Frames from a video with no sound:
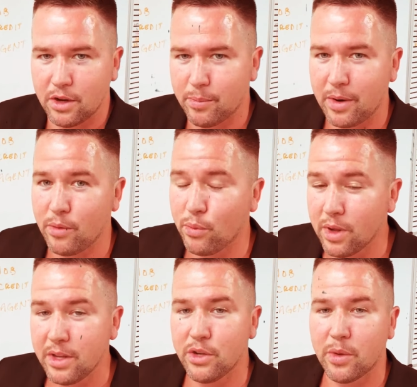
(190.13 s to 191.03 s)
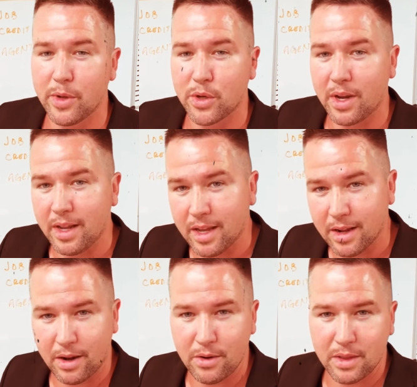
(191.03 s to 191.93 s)
but really you should be trying to hit
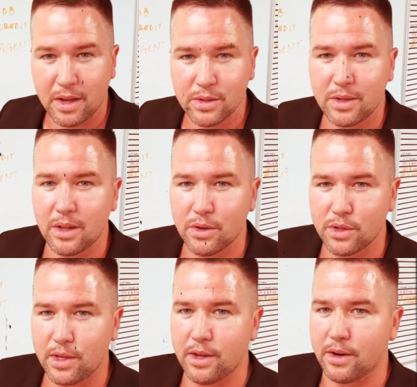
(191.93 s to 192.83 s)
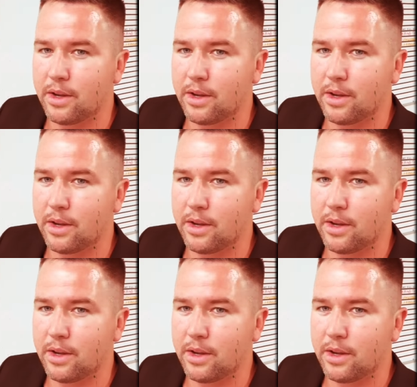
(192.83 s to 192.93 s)
$100,000 a year.